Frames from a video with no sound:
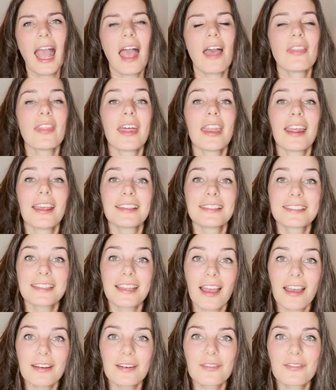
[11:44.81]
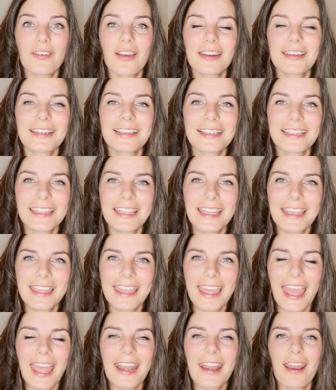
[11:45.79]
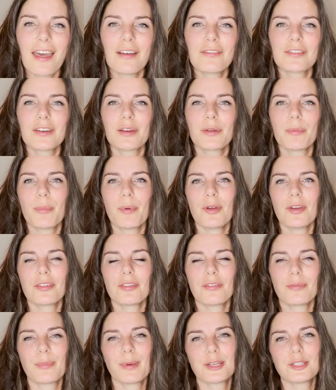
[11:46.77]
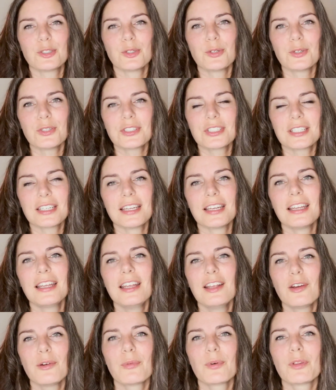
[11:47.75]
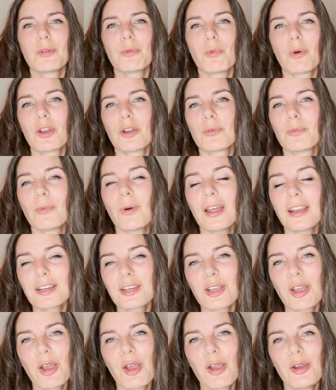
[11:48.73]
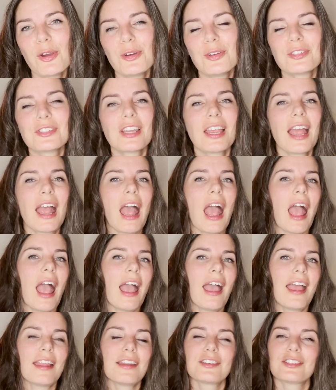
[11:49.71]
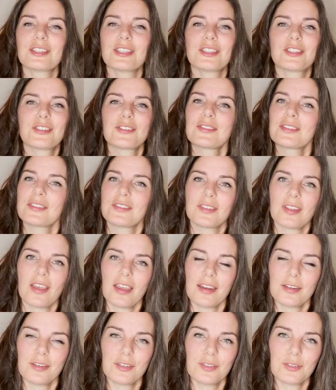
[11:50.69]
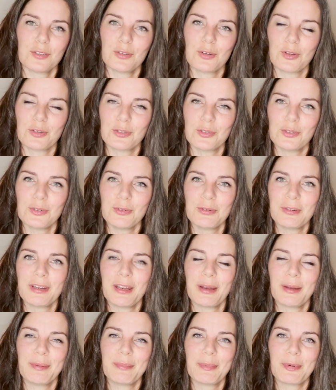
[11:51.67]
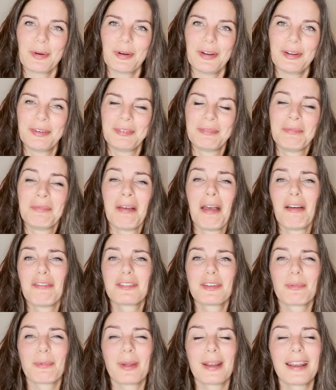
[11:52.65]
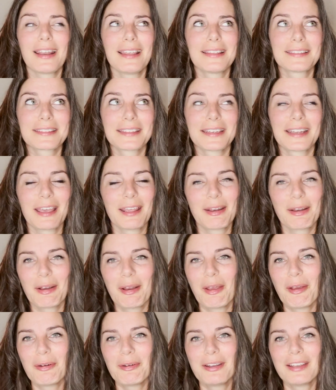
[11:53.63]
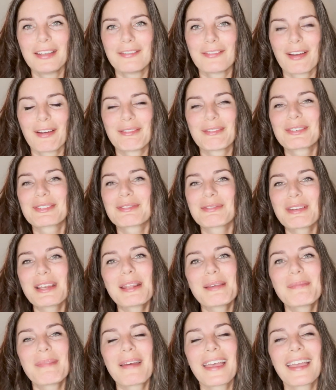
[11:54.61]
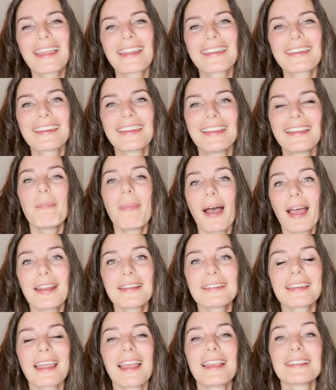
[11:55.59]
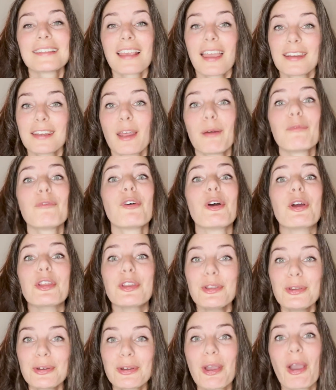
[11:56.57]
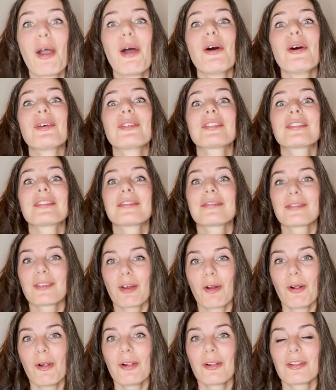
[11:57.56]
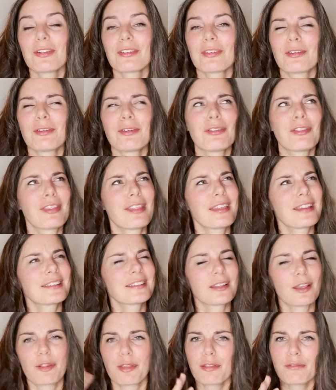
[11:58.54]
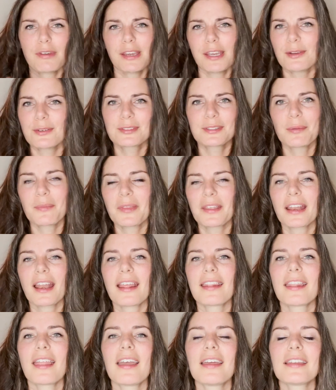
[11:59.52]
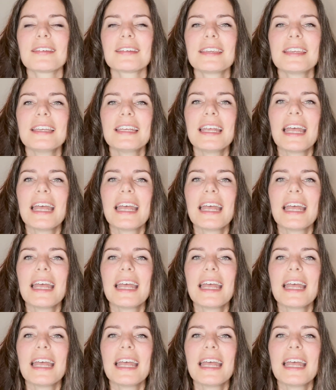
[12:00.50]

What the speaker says: And then I started finally again after the birth of my daughter with a one-on-one coach, and she just decided not to do it anymore after 1 lesson. I don't know if I was really bad, but I signed up for a new course. All good things are 3 or something like that.